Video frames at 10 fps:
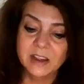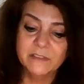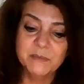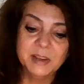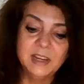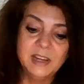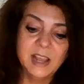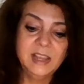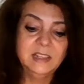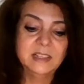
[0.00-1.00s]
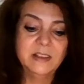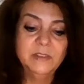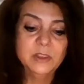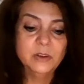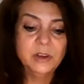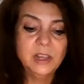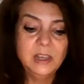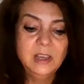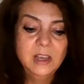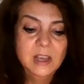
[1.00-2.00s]
every Monday night,
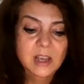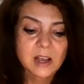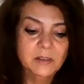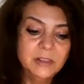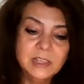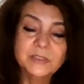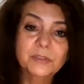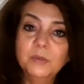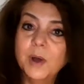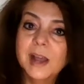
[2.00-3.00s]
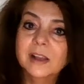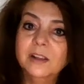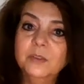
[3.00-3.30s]
7:30, at least for a while.